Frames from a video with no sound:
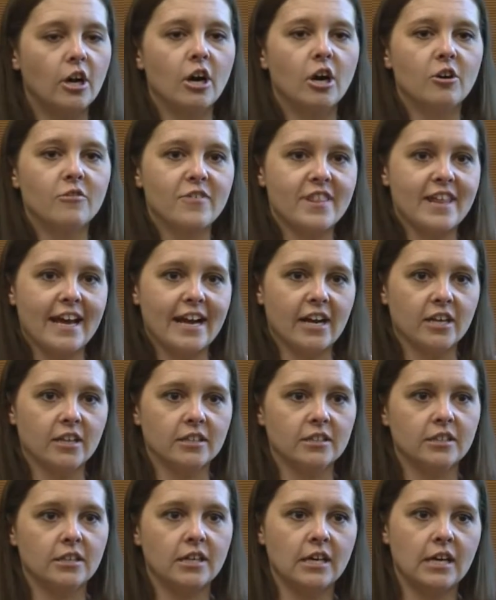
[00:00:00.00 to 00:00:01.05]
over there,
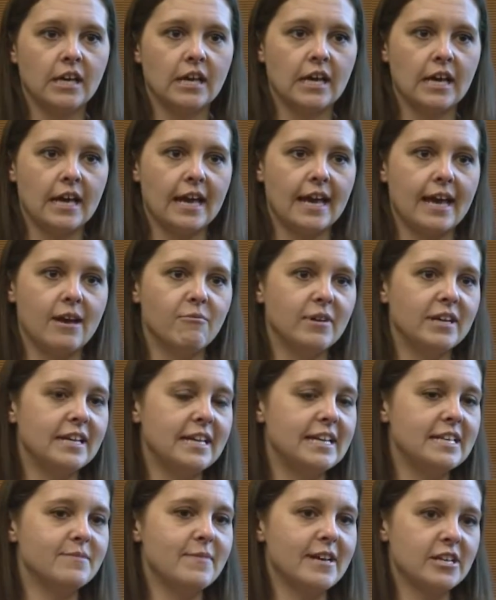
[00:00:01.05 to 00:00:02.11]
and we
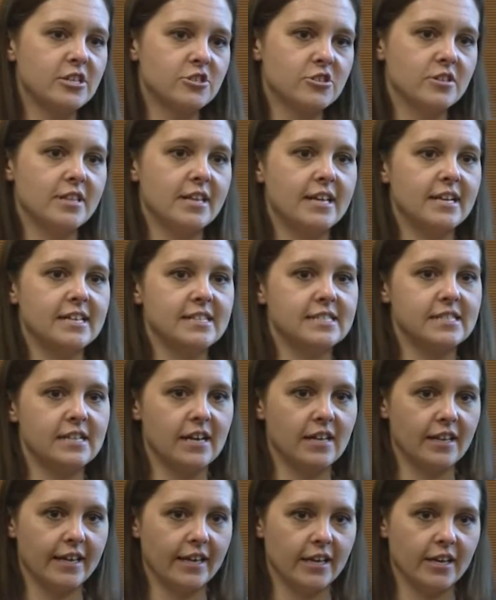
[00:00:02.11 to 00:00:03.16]
need to make sure that it's
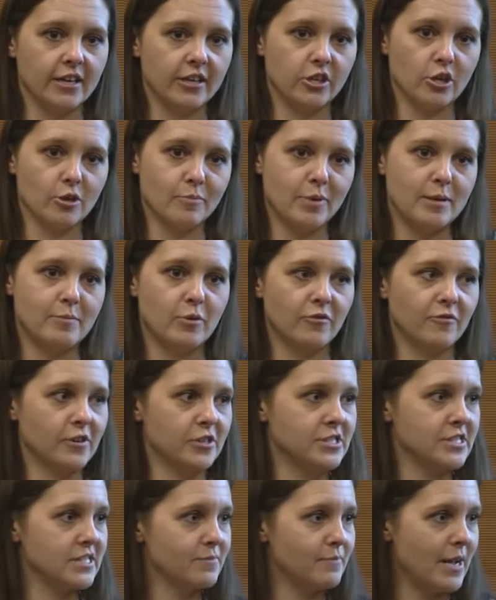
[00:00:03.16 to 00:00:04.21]
not like a your people
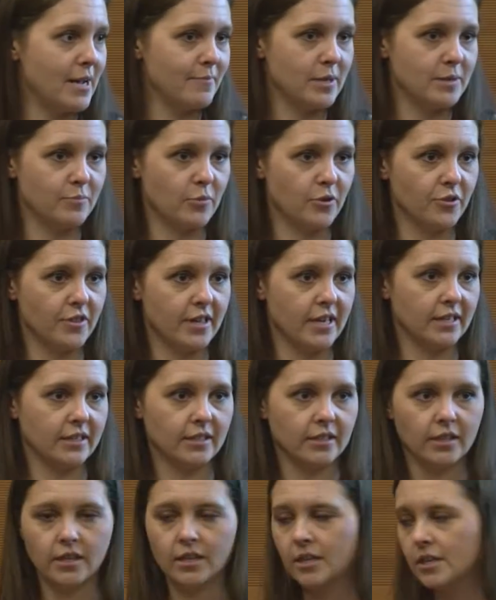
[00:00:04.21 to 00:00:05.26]
versus my people thing.
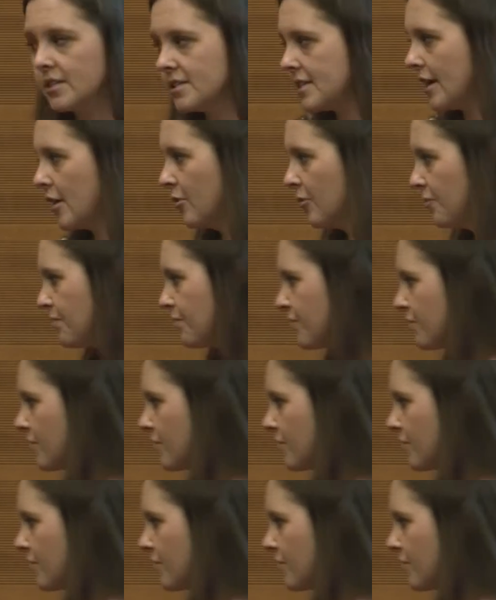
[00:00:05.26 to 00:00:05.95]
So